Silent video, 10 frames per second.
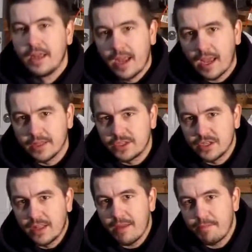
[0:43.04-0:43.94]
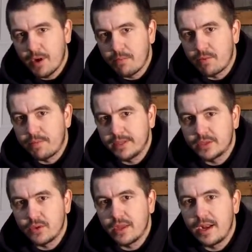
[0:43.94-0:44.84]
halogen light bulb, replace
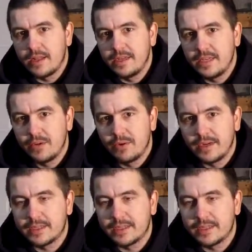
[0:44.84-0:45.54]
it with an LED one.